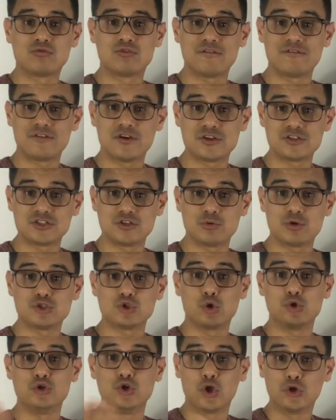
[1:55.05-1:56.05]
referred to as
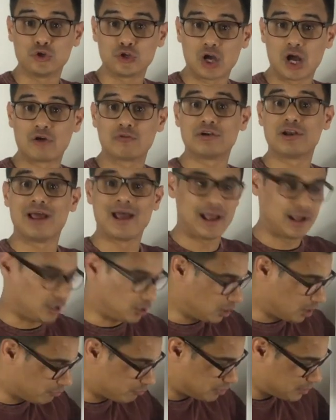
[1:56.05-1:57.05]
your non-current and
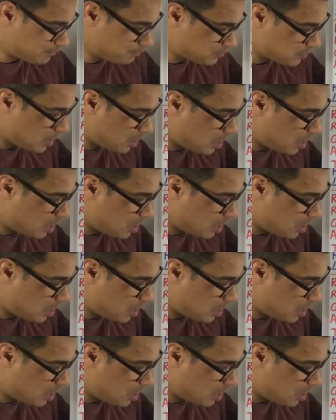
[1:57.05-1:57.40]
current.